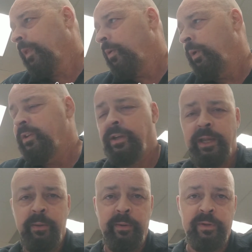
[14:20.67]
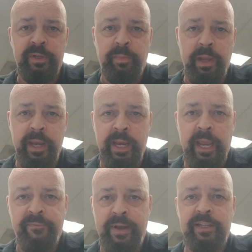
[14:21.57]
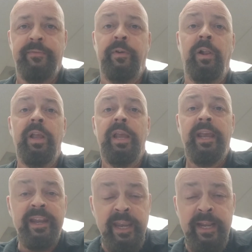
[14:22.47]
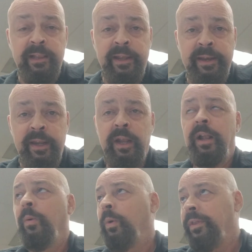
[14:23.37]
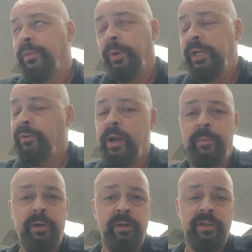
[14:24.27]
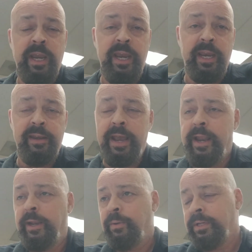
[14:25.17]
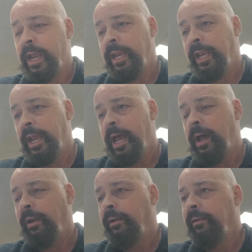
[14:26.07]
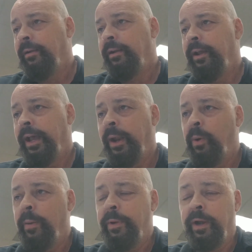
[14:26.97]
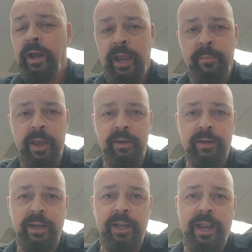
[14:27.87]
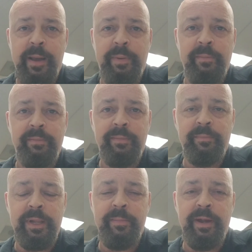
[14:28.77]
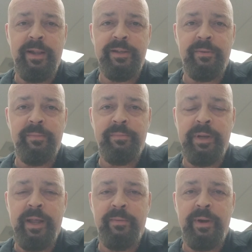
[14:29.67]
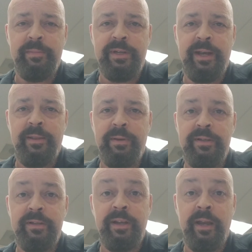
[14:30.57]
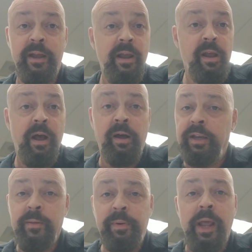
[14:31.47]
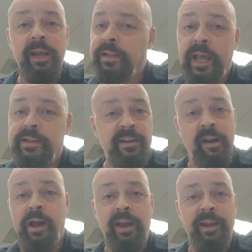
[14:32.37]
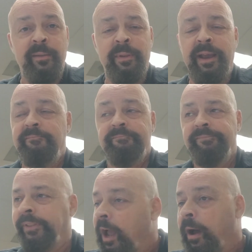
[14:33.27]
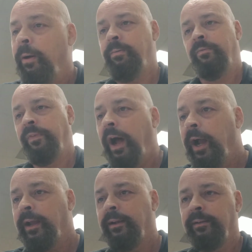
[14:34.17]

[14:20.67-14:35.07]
Recently we were just playing a festival in England with the Three Tremors. KK Downing was hanging out. And I went up there and go, hey man, are you going to get up and play Beyond the Realms of Death with us? He's like, are you playing that tonight? I'm like, no, fuck.